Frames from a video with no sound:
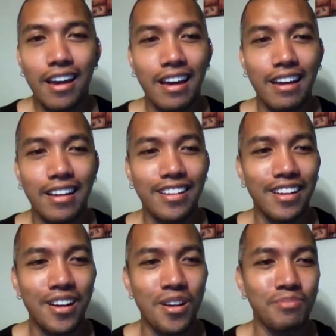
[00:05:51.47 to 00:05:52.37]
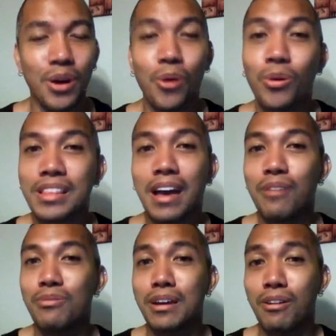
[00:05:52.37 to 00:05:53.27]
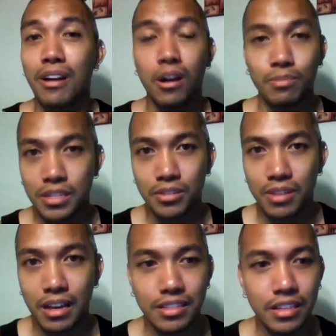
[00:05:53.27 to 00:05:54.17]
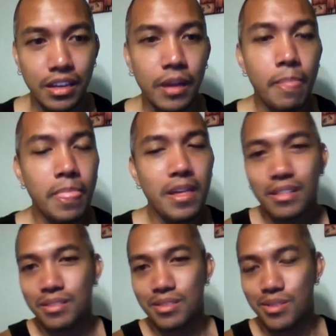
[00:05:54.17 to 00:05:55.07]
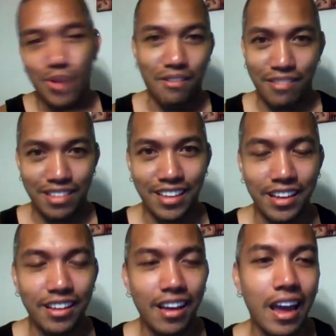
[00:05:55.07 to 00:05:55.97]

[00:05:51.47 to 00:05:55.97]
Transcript: And knowing that we are helping you guys through everything.